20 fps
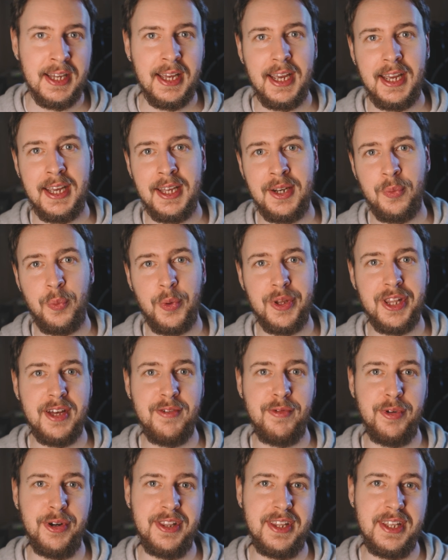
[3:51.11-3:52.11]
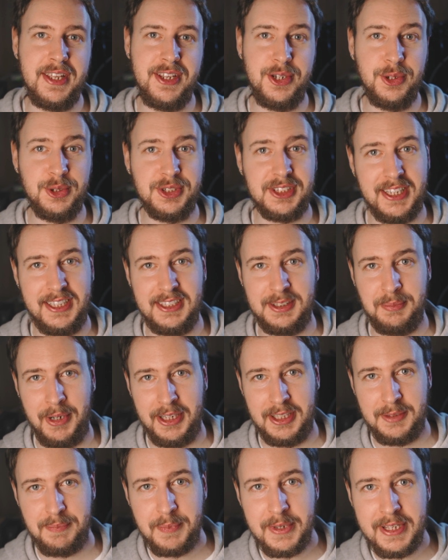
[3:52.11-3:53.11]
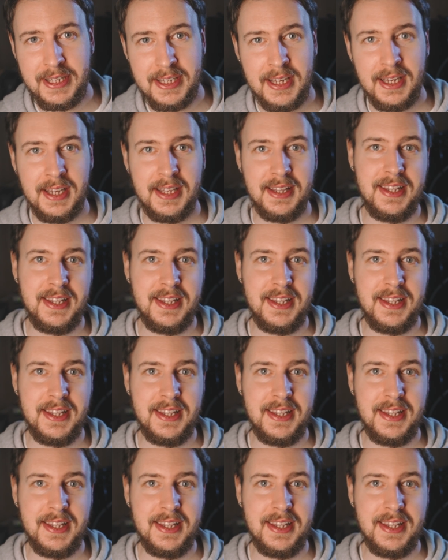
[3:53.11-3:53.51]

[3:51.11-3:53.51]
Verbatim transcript: and whatever the use case might be,